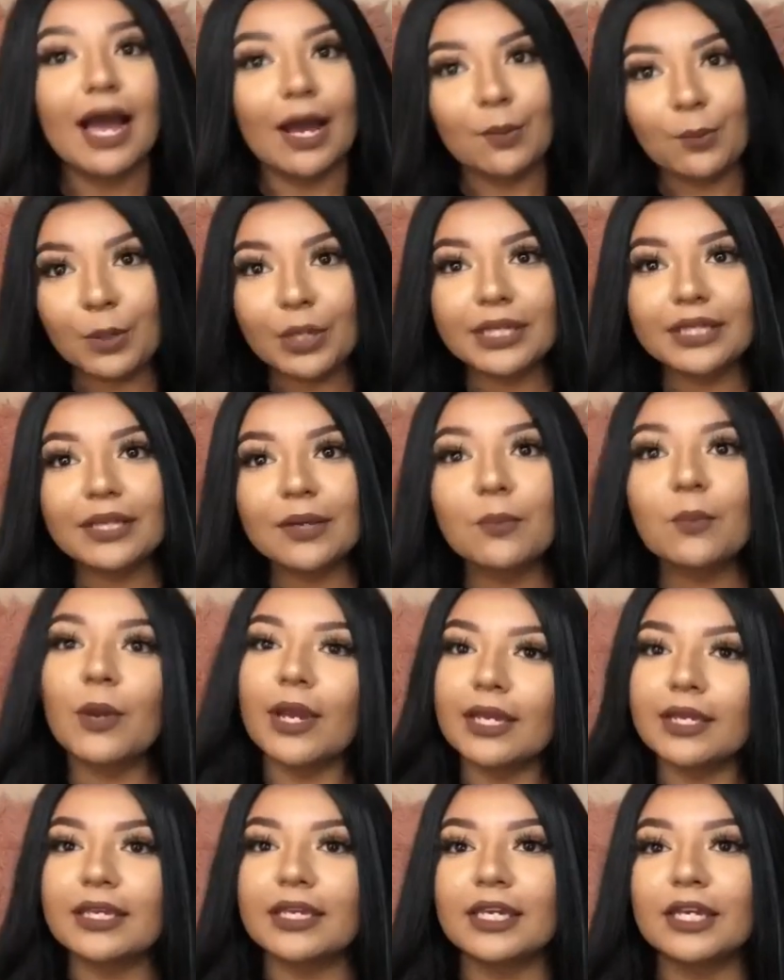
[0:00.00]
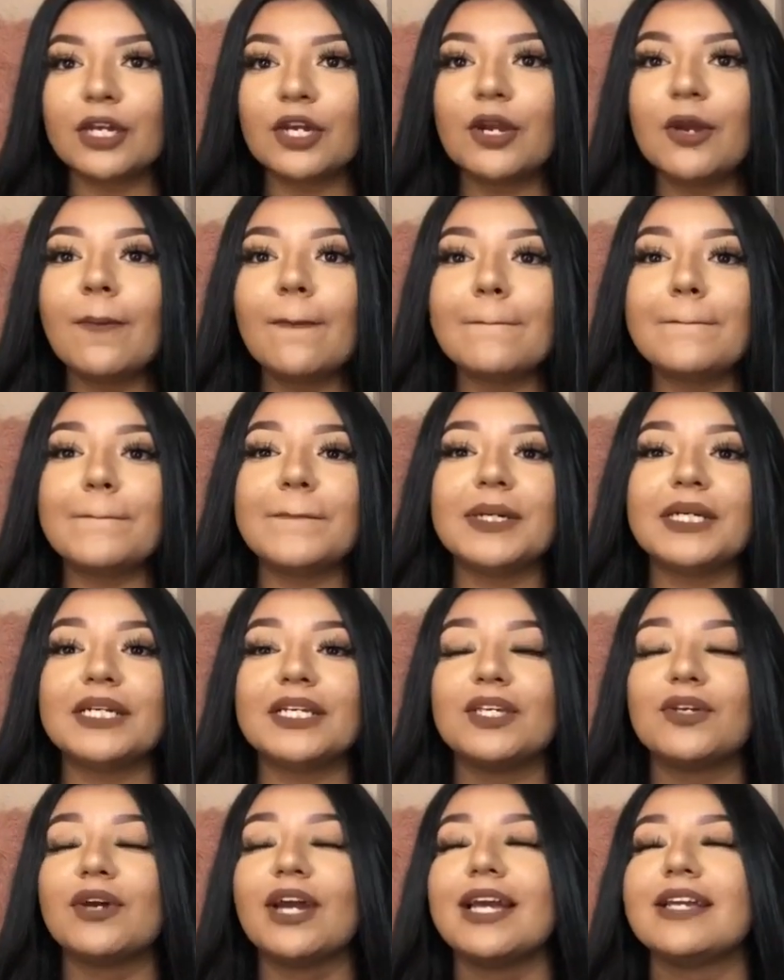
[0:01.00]
I'm wearing them right here,
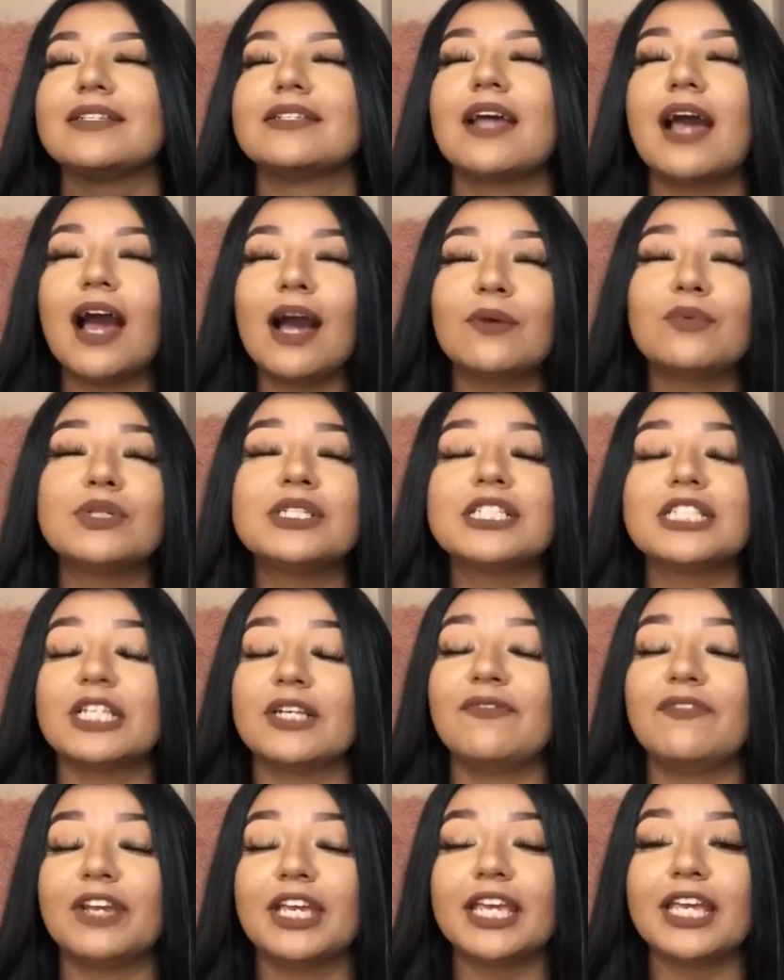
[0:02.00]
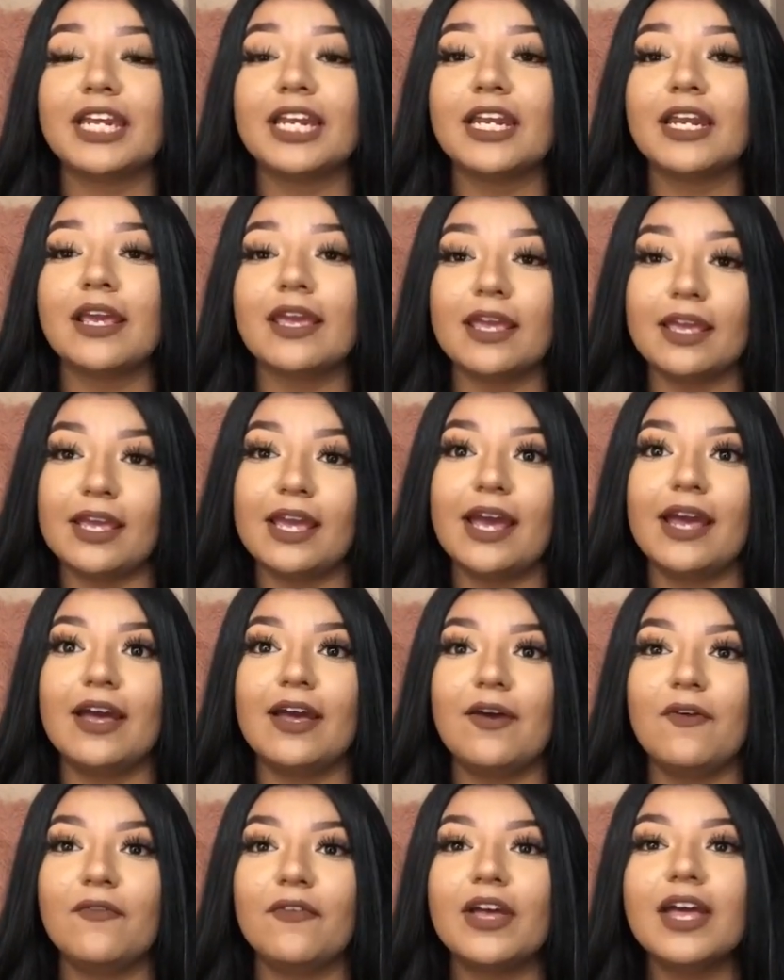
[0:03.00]
but you guys, I was suffocated A
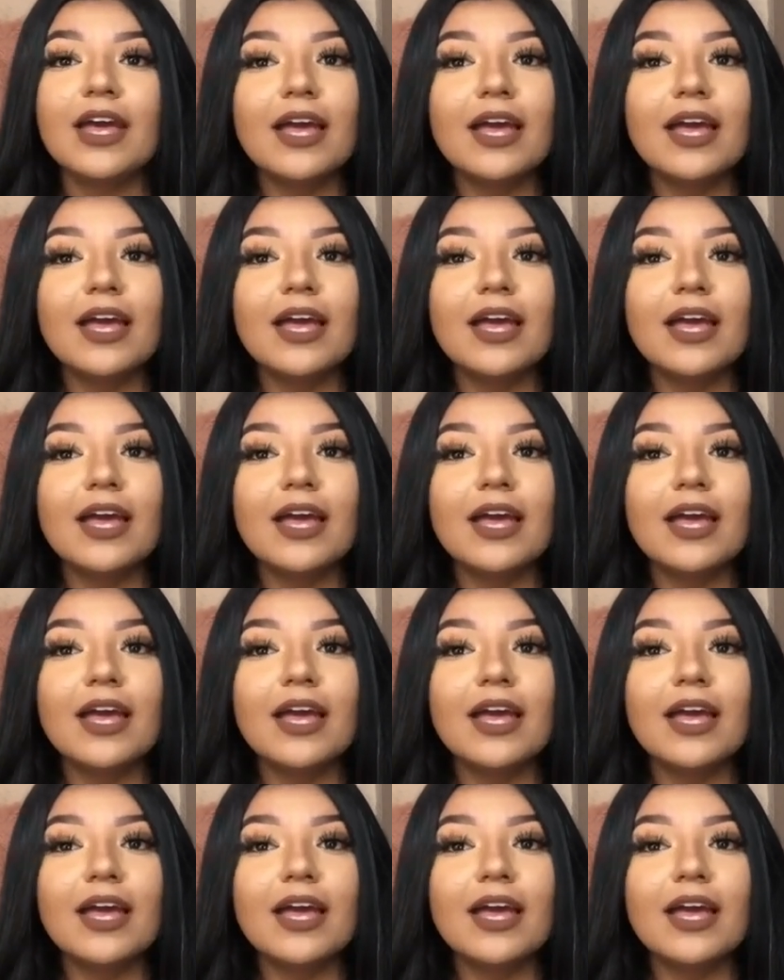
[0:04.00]
F.